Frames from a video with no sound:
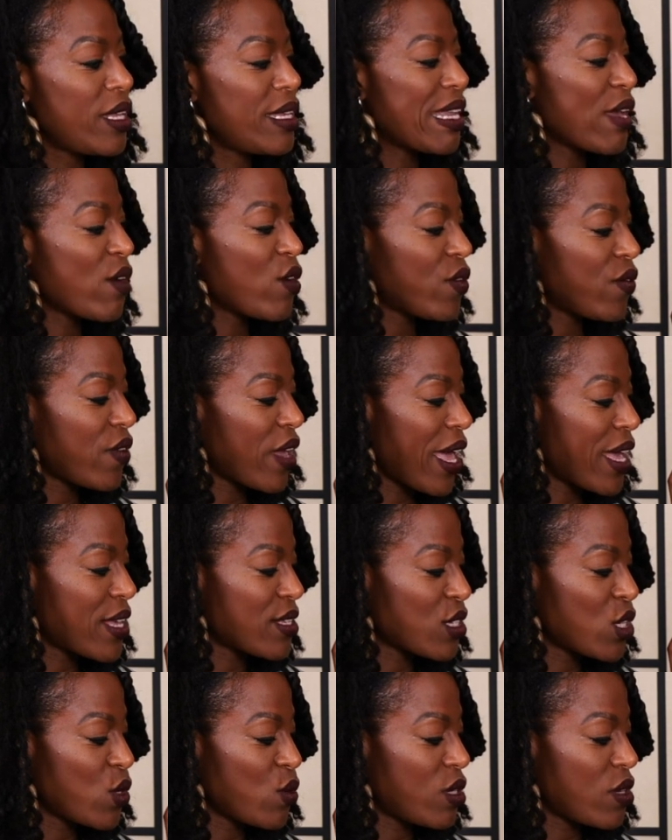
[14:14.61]
Now, if I
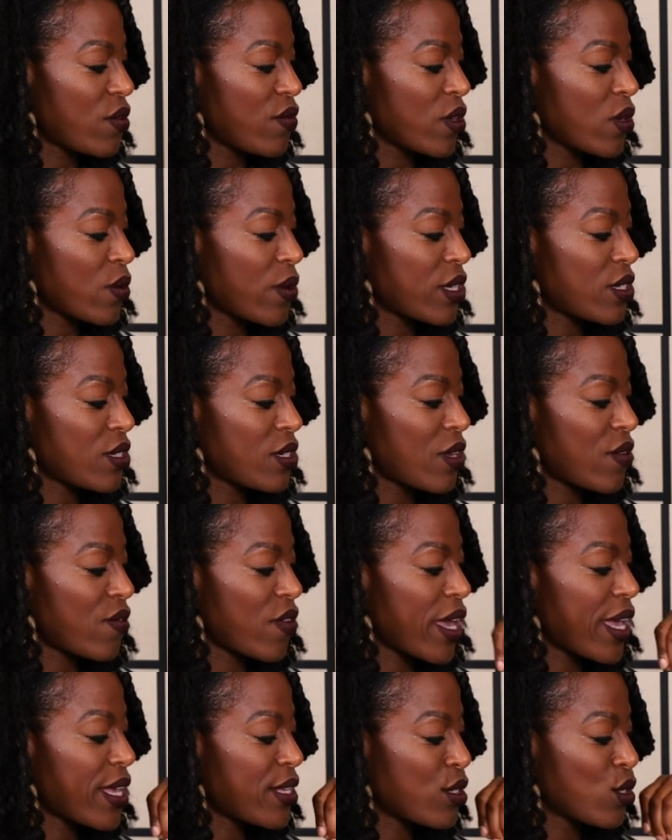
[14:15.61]
ask you a different question, if
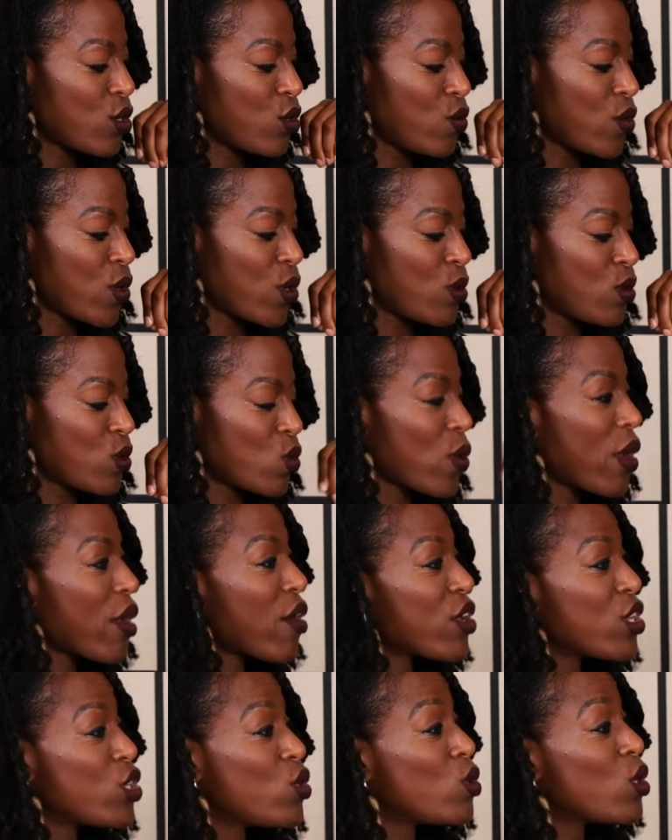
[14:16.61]
I ask you, Rose,
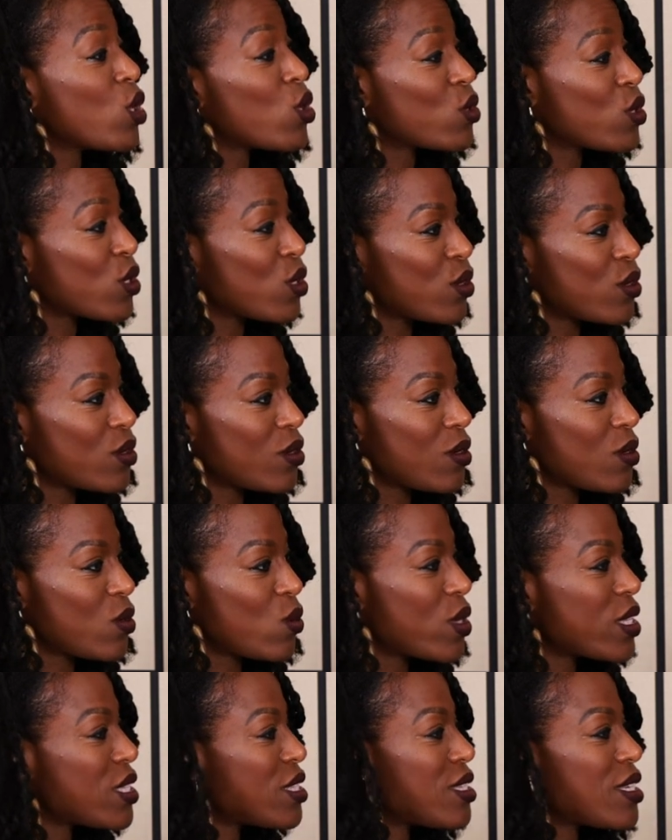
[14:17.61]
where are you local?
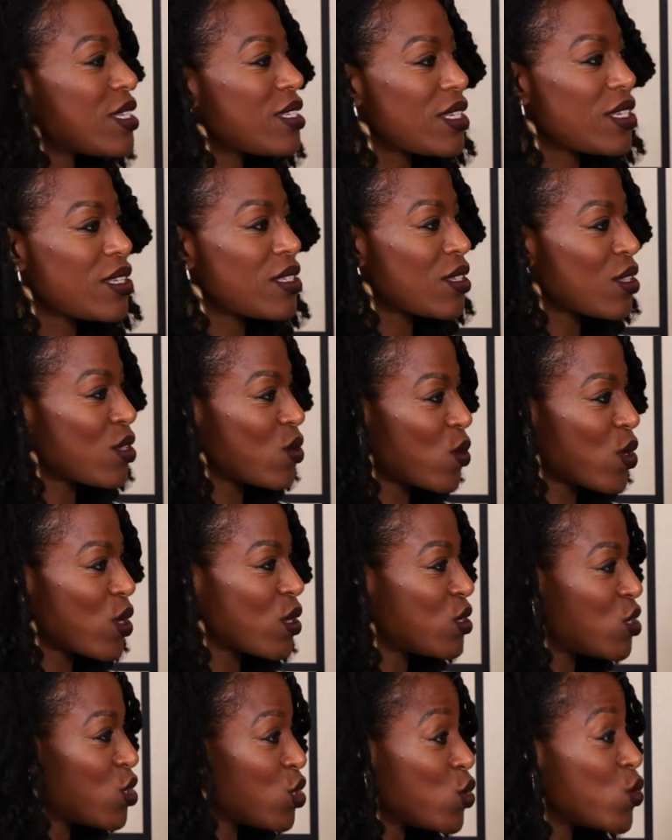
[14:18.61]
What cities in the
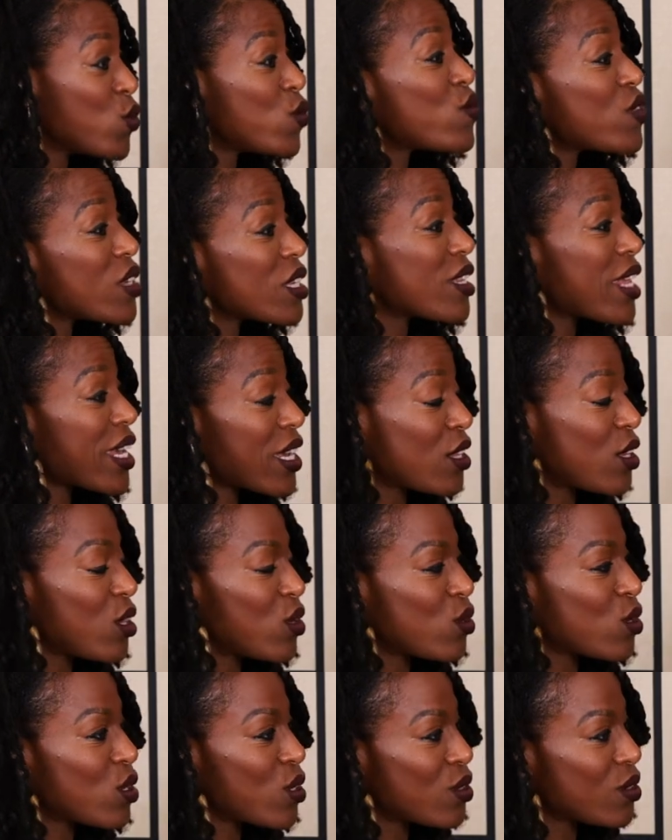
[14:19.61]
world do you feel like a
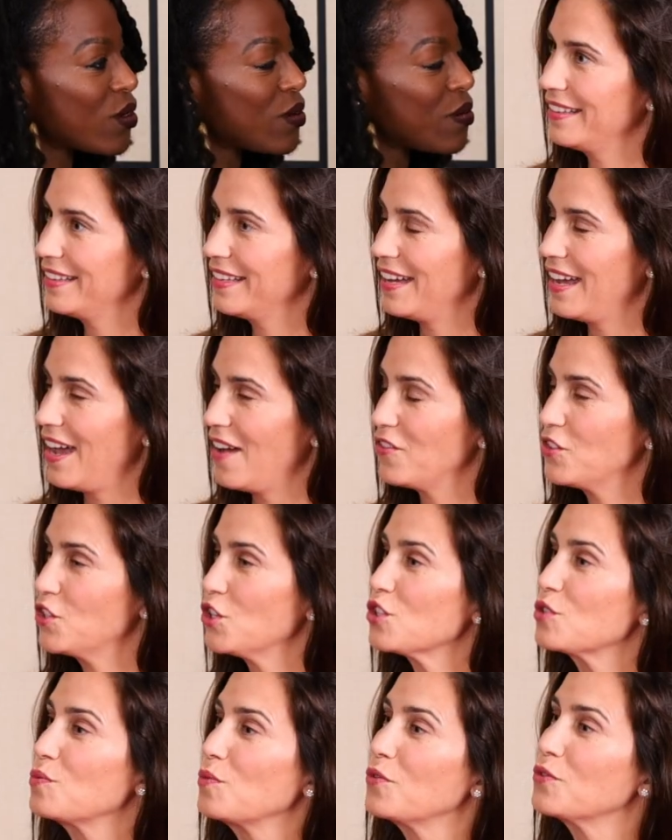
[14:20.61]
local? Yeah, I've
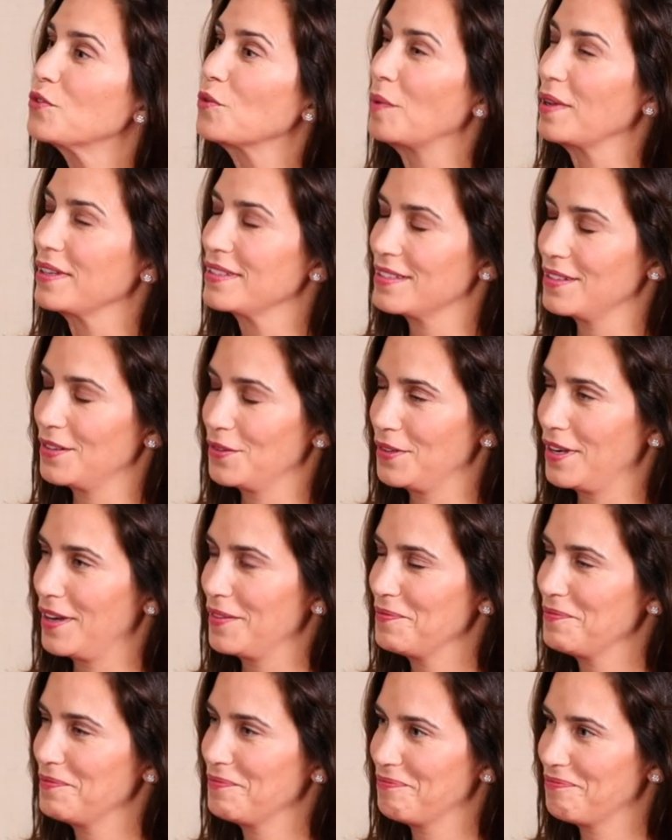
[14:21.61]
just moved to Barcelona.